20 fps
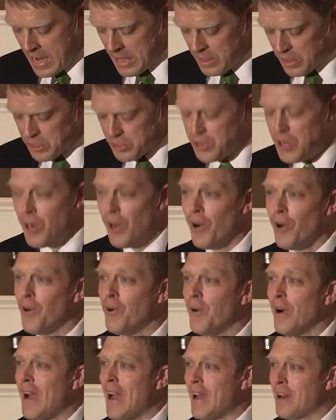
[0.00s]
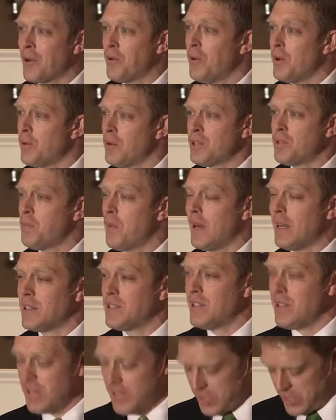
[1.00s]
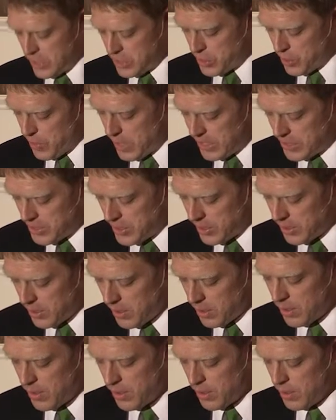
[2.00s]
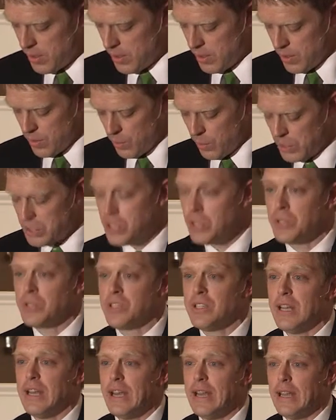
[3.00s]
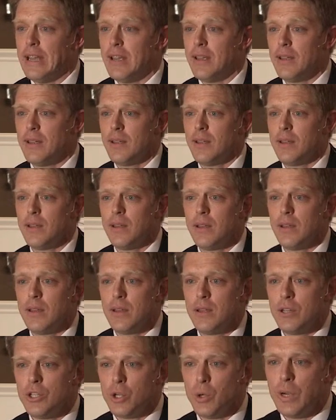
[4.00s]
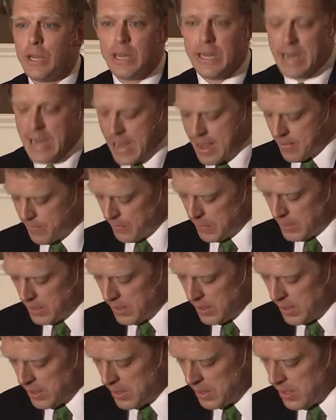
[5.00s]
and there's no adequate response in this situation. What do you say? Joy didn't have one.